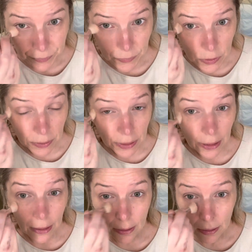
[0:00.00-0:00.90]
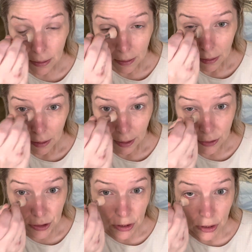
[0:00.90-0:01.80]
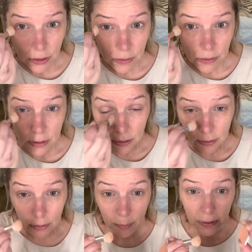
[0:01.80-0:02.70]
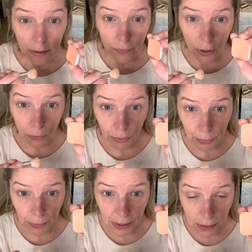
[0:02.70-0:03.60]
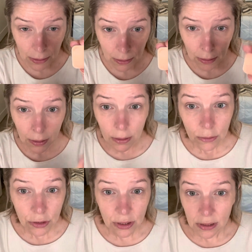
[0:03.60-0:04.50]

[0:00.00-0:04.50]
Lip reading: So again, I just used a little bit of 03, which is a